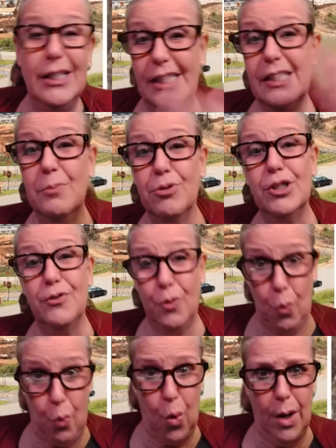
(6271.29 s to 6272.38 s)
He's in prison for
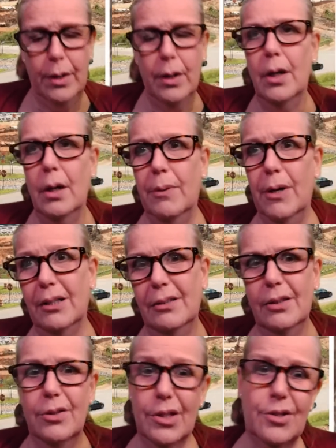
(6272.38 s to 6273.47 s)
one, but you
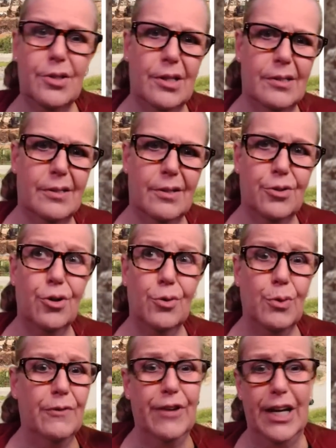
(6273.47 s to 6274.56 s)
know the the, the third
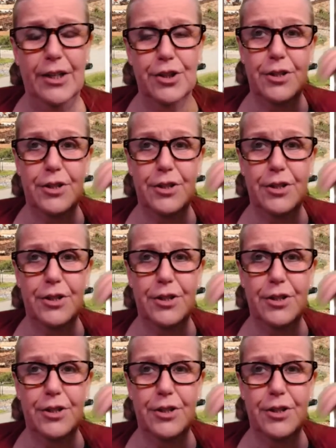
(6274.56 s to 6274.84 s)
one vanished,